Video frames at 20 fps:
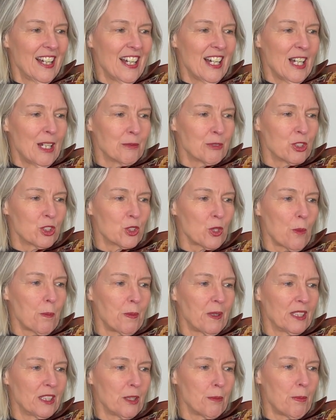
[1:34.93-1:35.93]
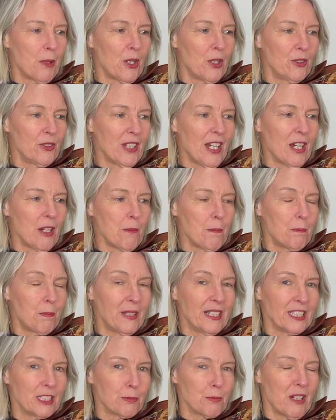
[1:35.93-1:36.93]
I'm stopping the bow now,
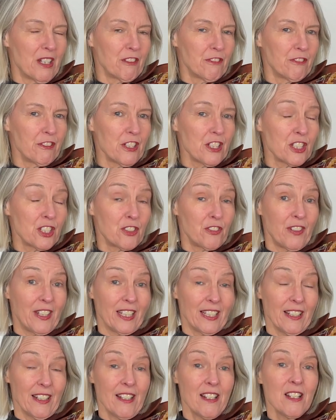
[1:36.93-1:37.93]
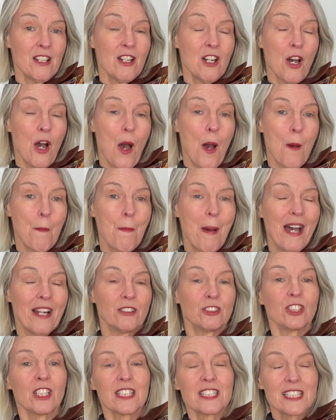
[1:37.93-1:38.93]
place my first finger
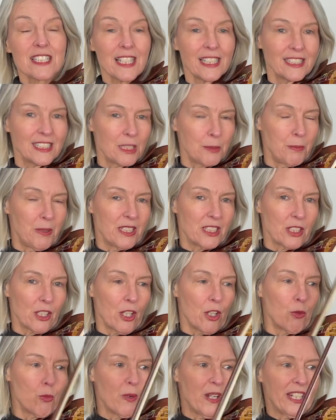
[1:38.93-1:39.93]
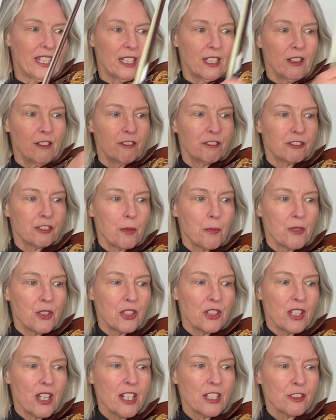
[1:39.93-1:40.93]
about a centimetre away from the
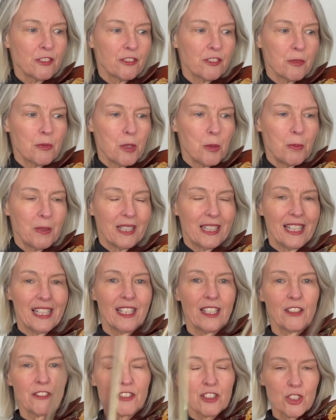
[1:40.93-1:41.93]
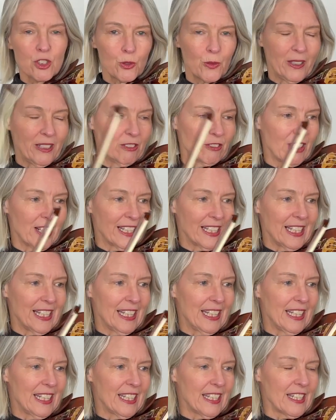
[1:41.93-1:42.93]
nut, from the beginning of the string right
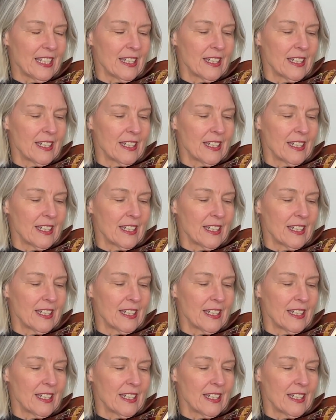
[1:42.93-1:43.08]
here.